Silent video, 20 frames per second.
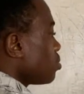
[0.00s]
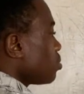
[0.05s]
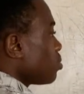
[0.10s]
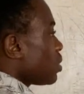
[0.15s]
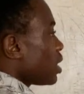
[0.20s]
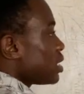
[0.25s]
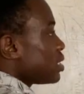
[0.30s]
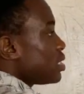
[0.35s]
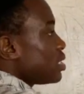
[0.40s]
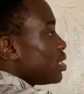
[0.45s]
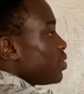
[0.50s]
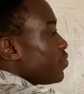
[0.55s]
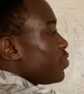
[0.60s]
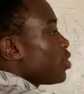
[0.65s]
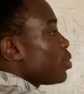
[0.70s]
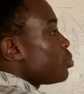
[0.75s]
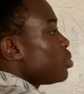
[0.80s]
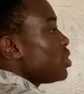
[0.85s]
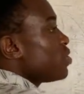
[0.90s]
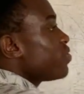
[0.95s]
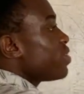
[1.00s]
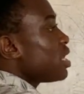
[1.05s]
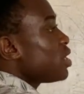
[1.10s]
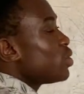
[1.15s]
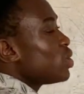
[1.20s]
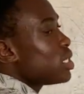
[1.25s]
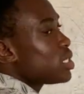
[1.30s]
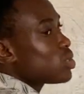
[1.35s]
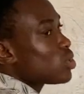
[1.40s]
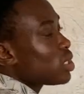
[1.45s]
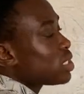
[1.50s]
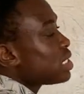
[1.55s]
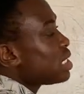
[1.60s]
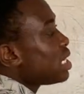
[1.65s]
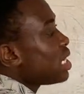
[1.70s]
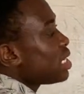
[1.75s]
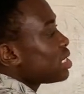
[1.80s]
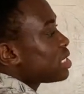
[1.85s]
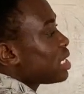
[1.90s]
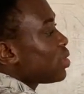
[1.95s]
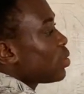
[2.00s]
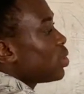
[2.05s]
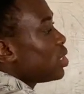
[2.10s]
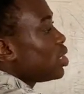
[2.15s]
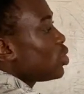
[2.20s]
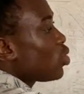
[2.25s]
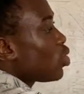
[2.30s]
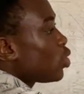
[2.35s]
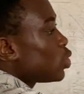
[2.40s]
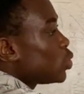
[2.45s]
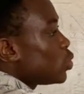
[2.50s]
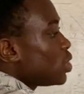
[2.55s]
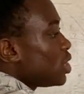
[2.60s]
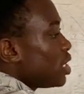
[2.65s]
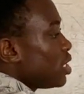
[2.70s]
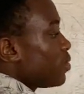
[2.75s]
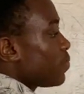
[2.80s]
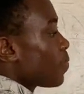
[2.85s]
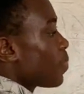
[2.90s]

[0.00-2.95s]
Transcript: But if your p-value is not less than or equal to A,